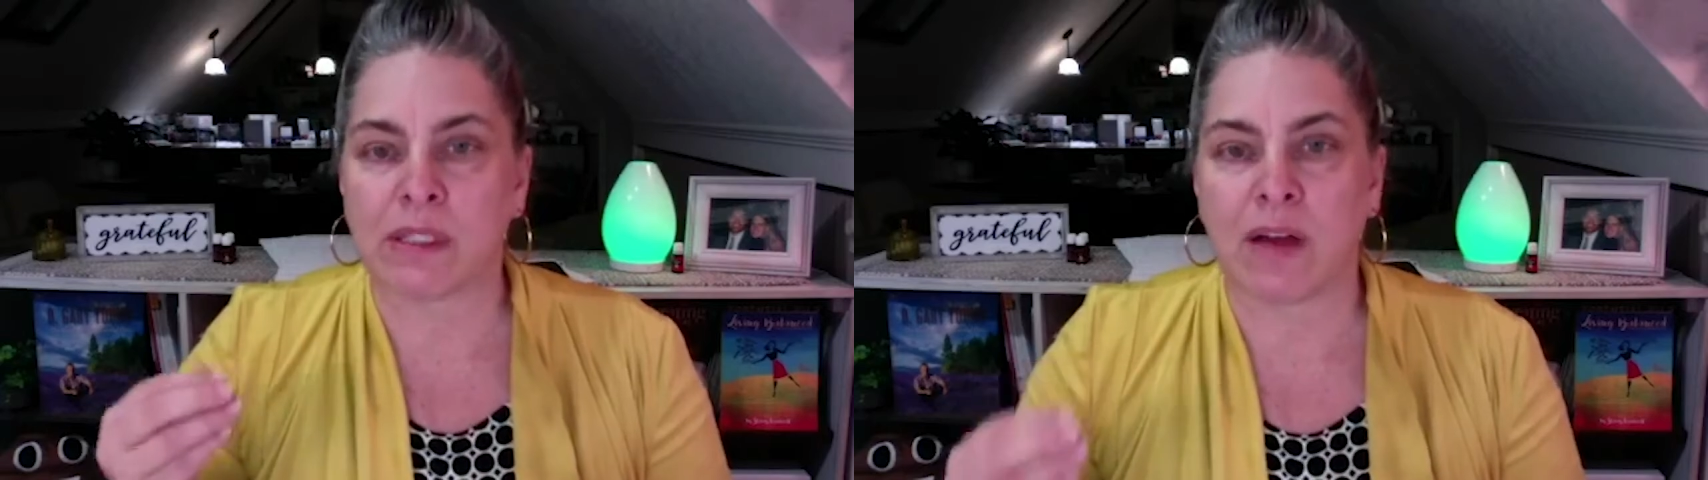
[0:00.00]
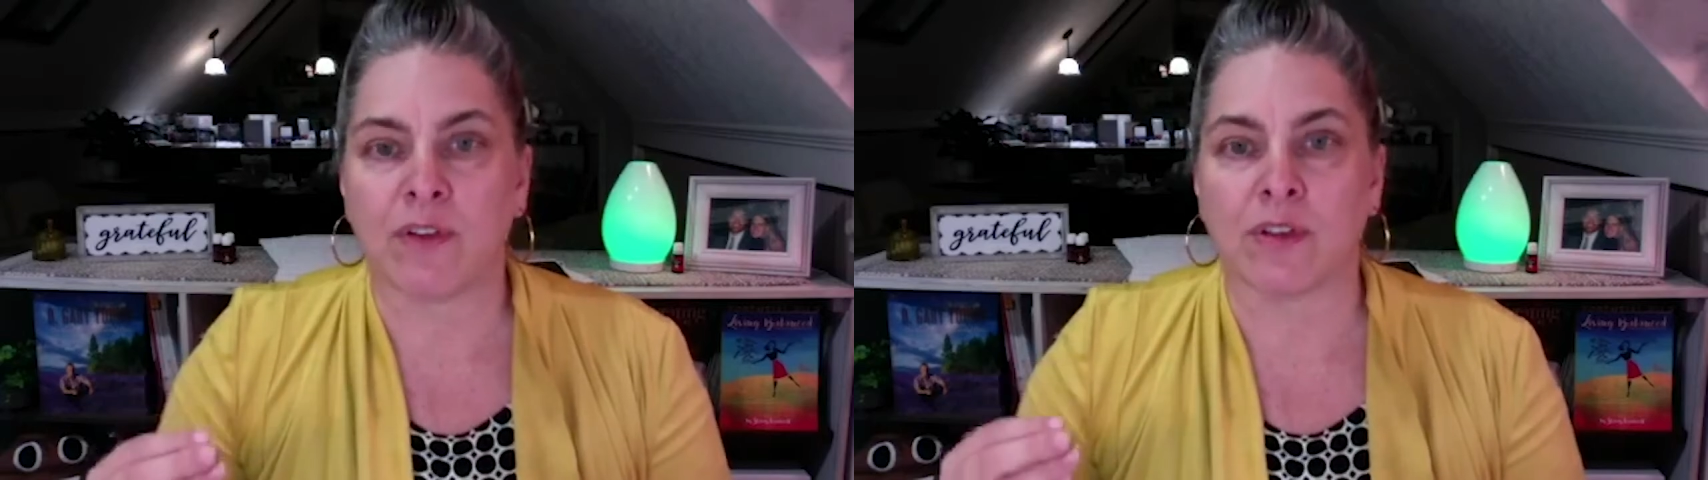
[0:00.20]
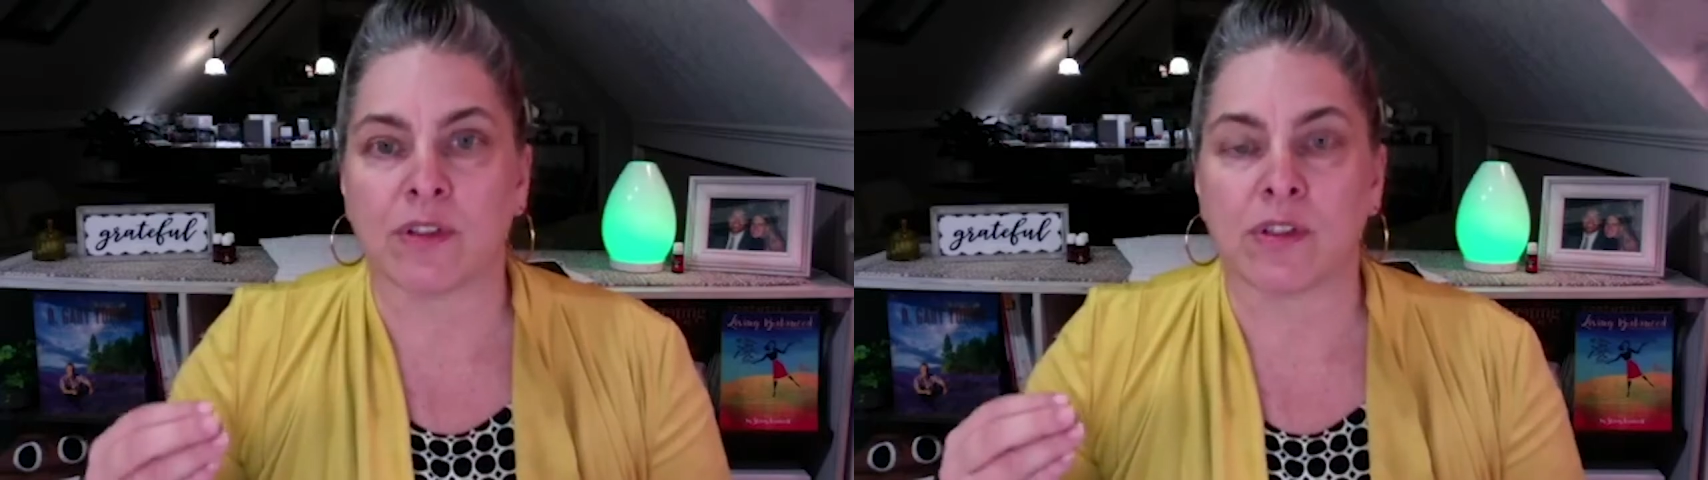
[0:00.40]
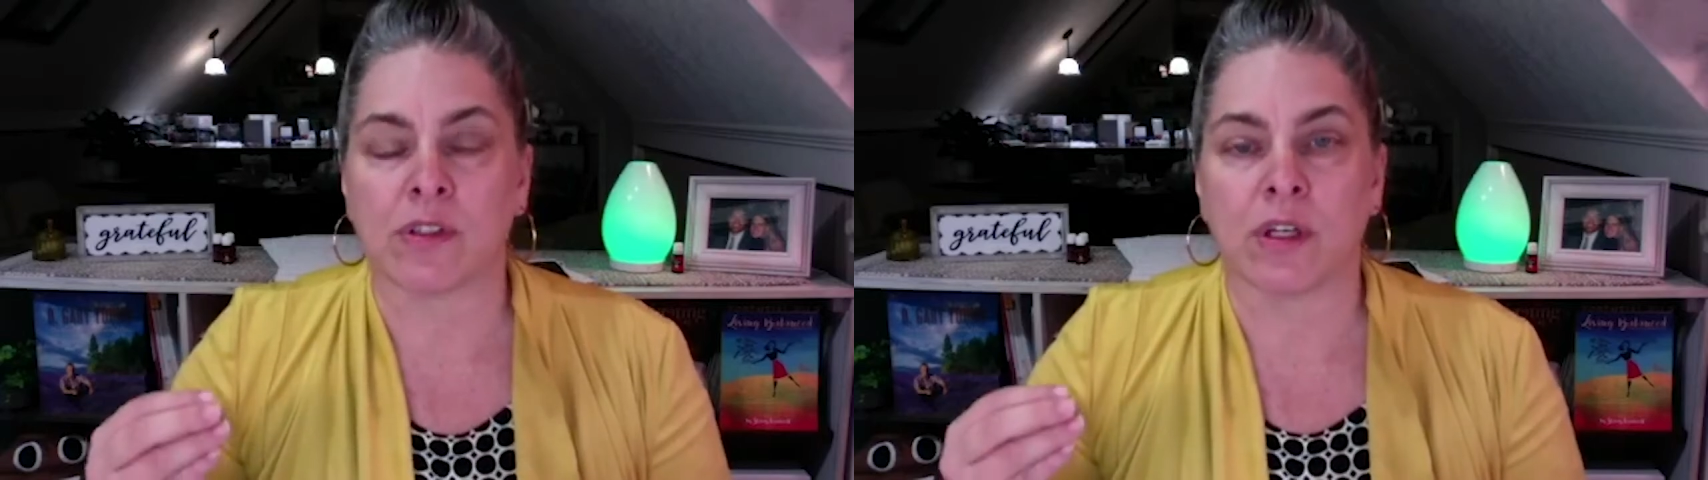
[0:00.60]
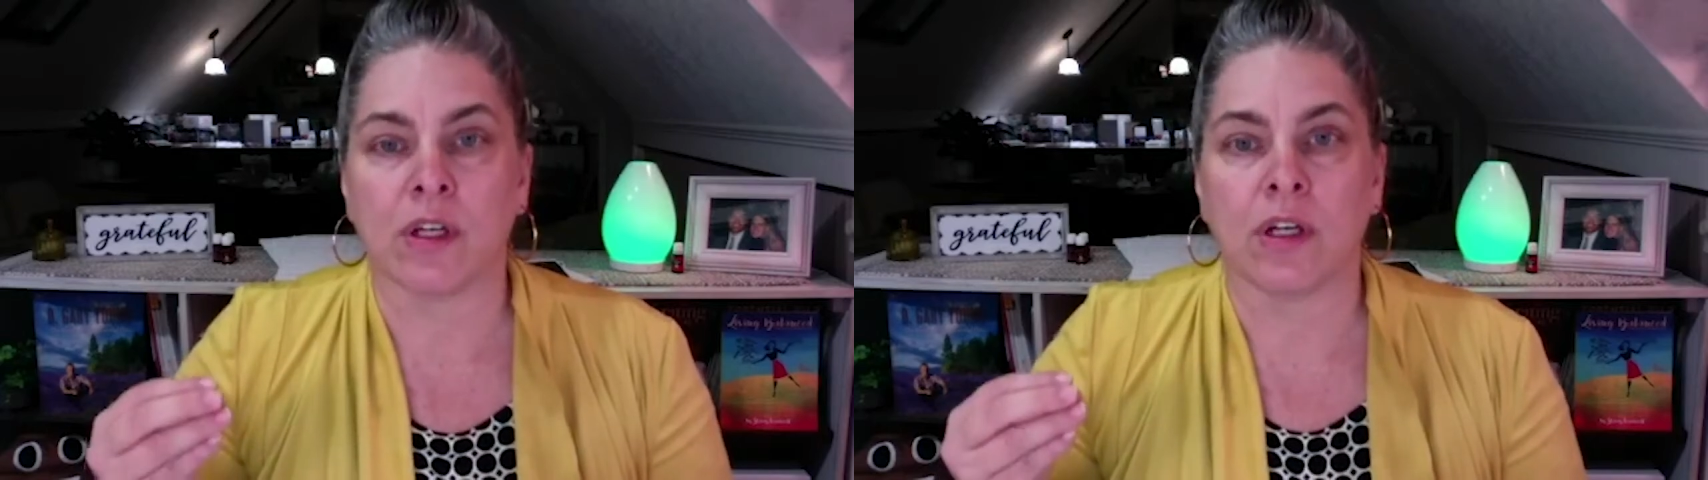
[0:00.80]

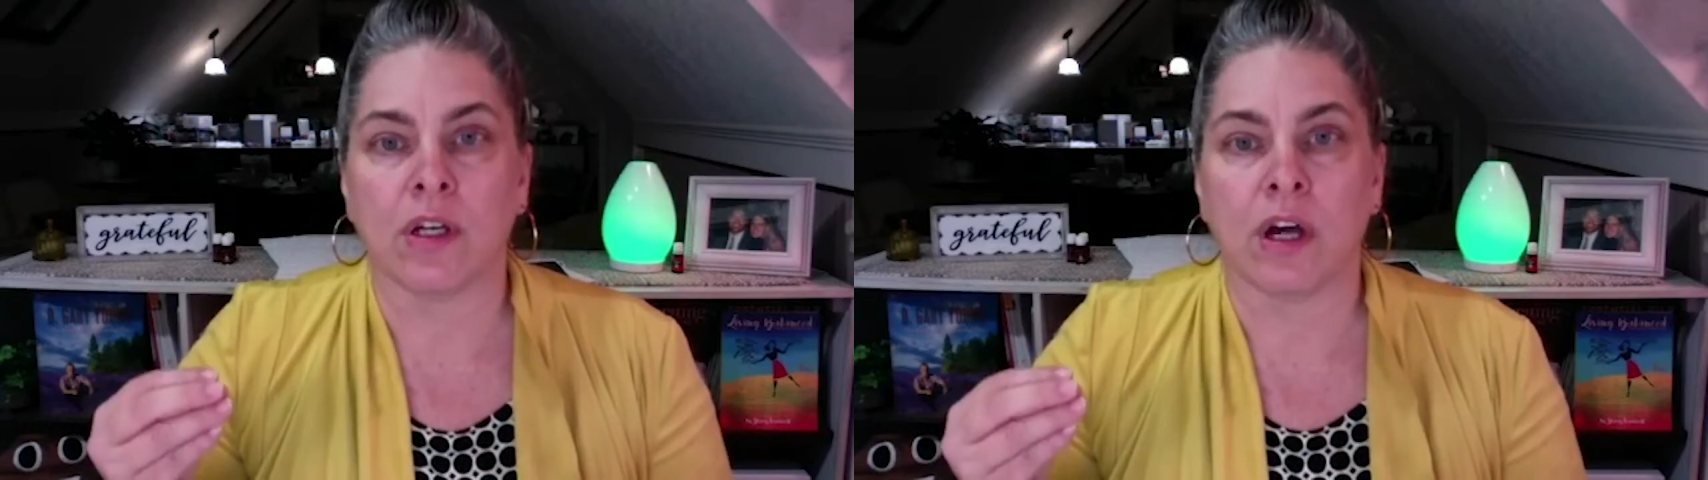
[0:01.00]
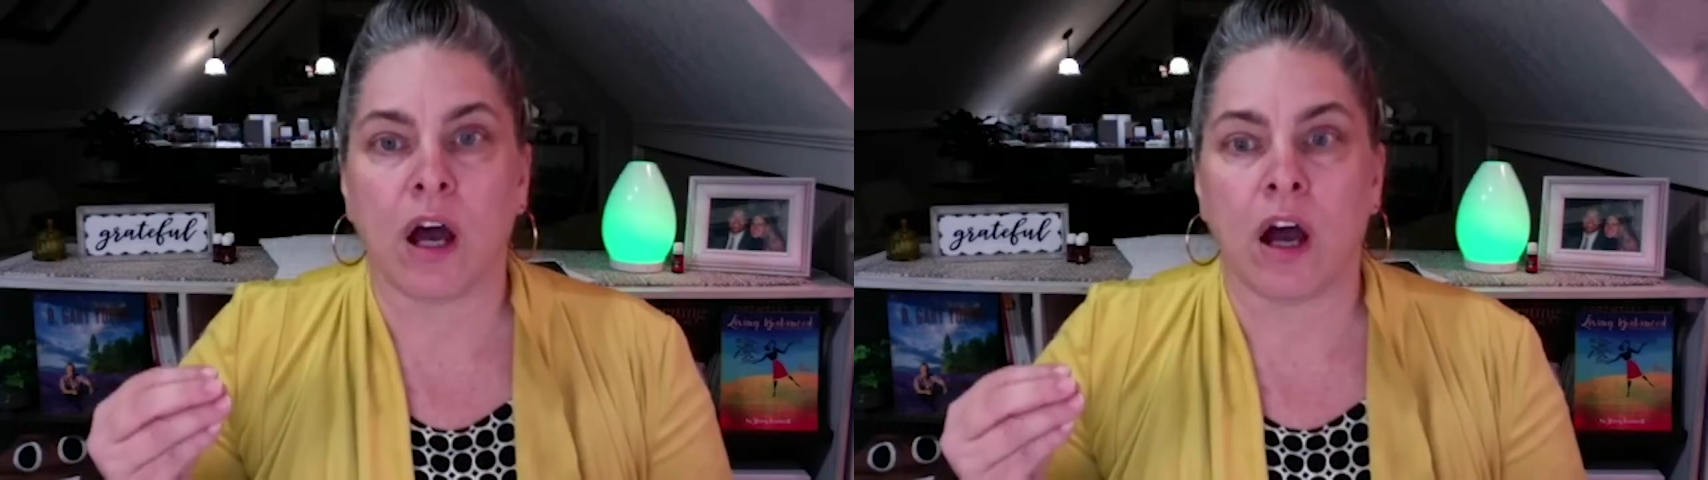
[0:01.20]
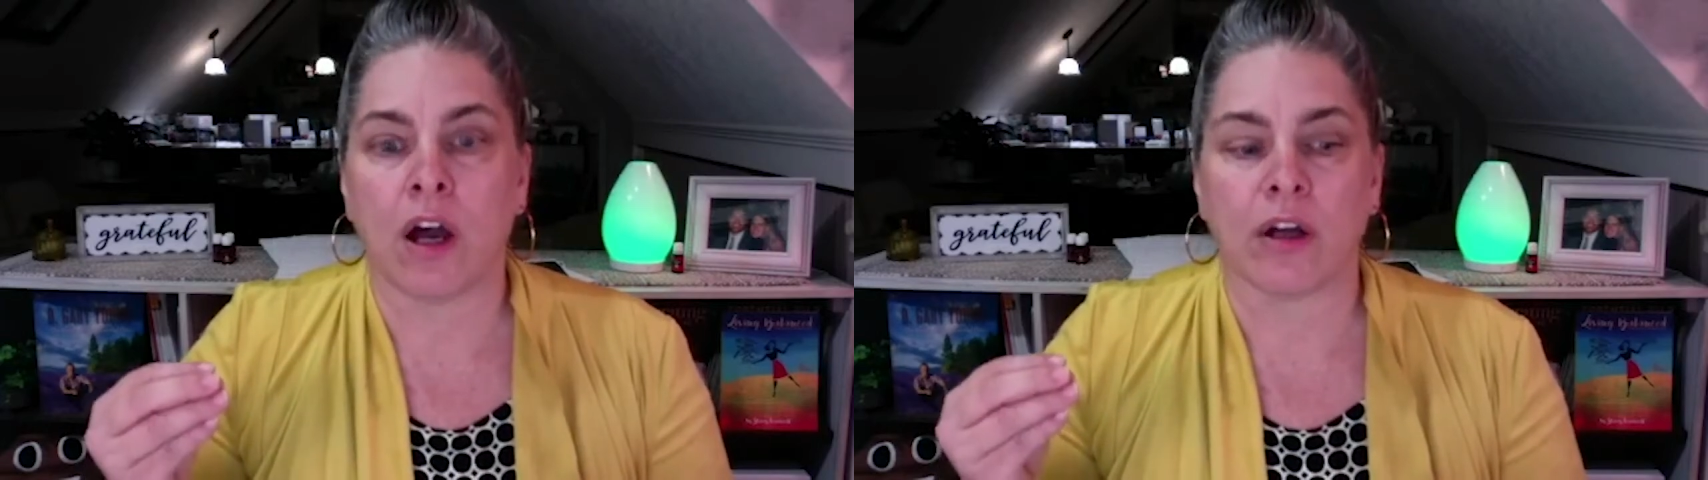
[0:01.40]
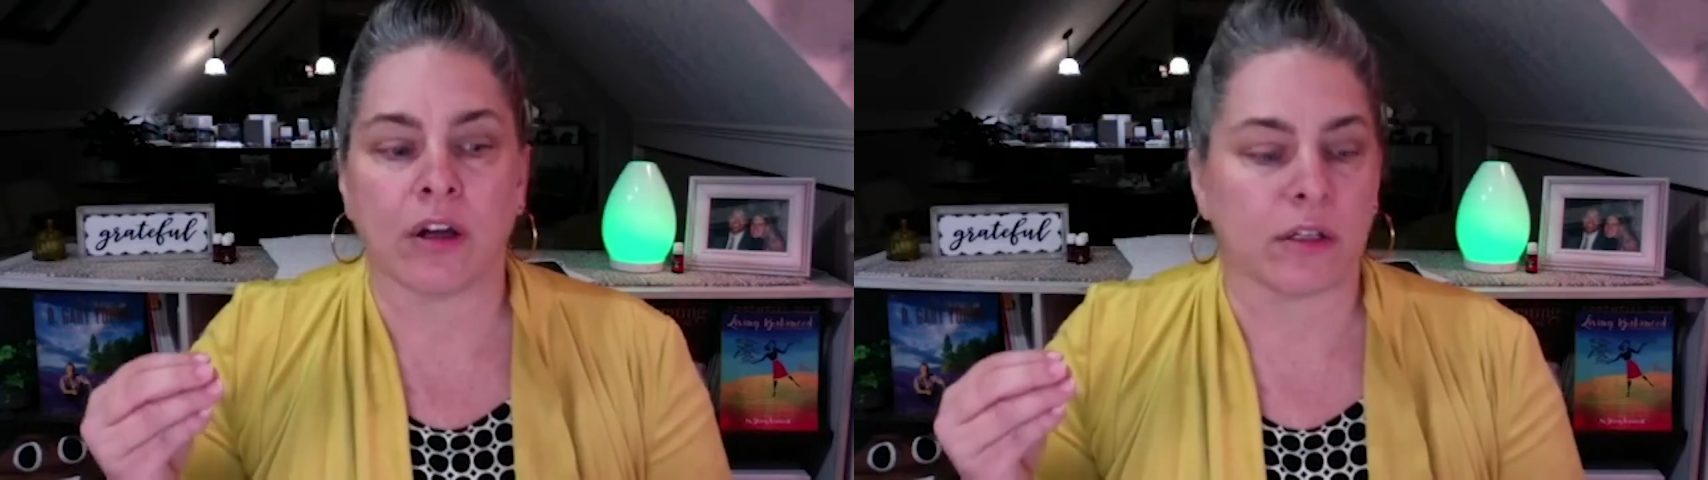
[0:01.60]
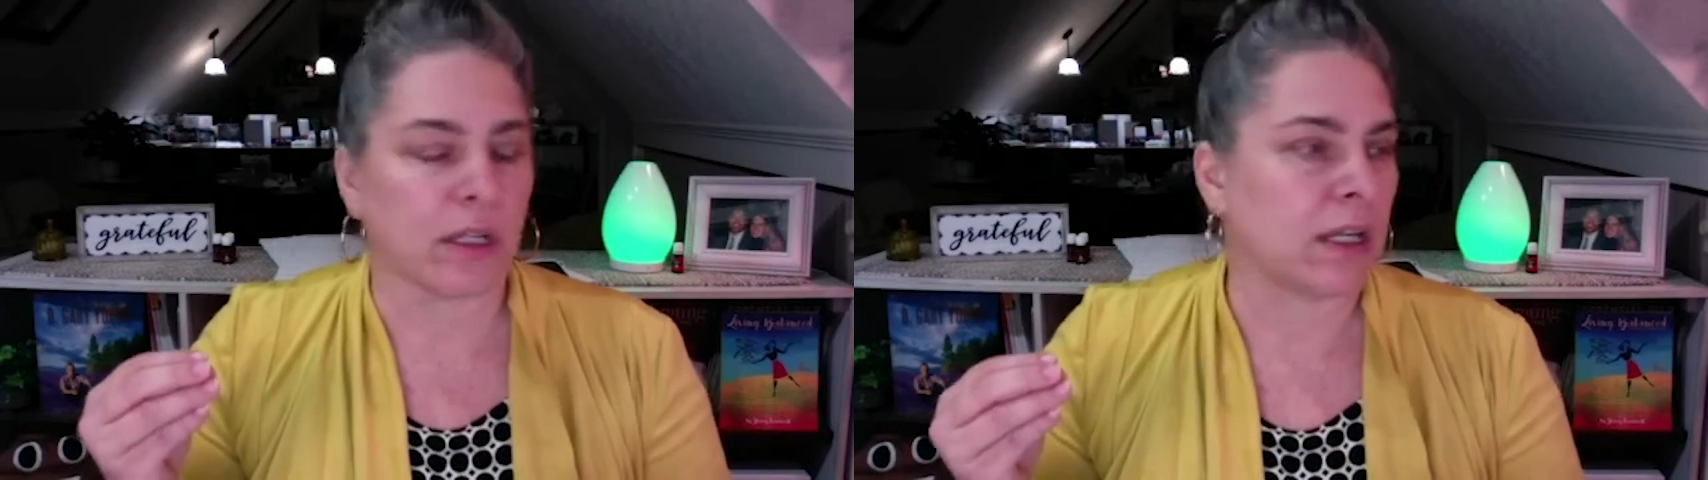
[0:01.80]
levels
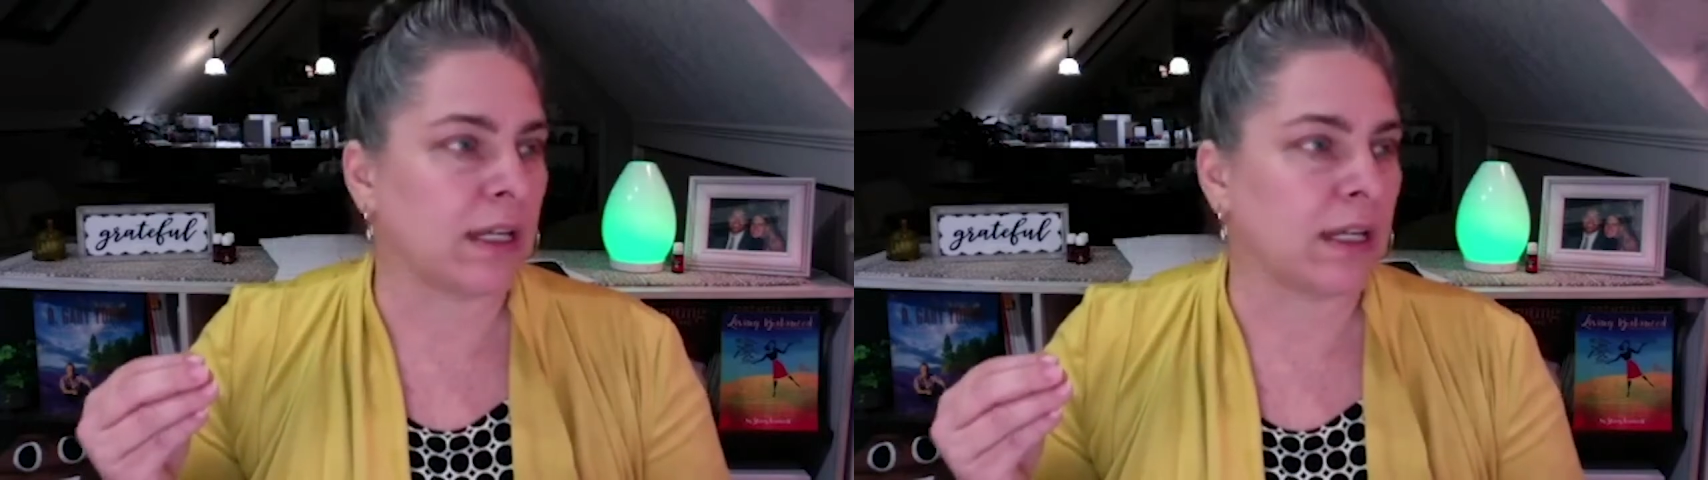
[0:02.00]
are,